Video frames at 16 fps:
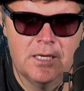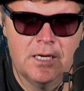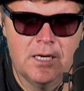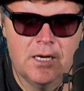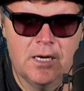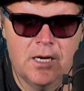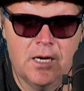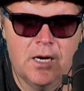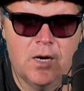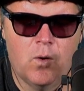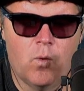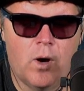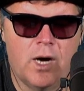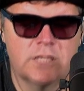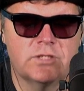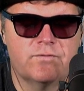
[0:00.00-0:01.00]

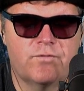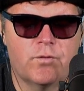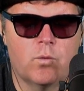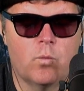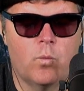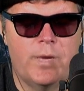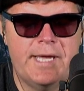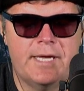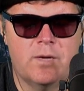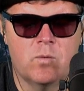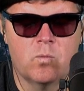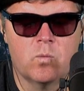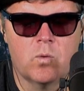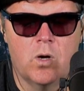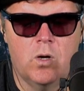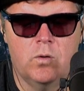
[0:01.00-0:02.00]
Watch for
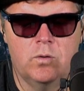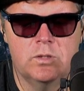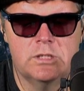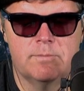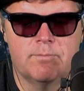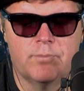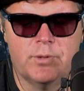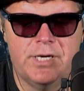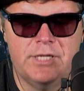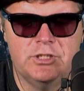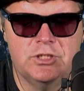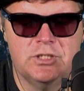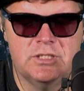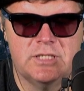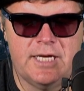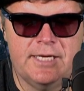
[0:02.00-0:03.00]
weakened roads,
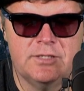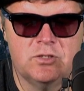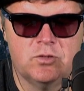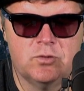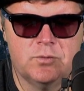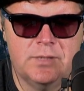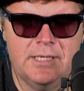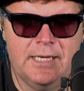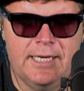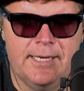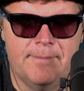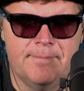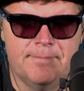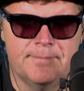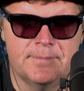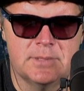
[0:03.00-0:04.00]
bridges, and tree
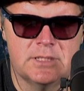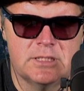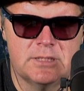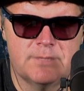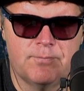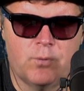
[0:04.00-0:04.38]
limbs.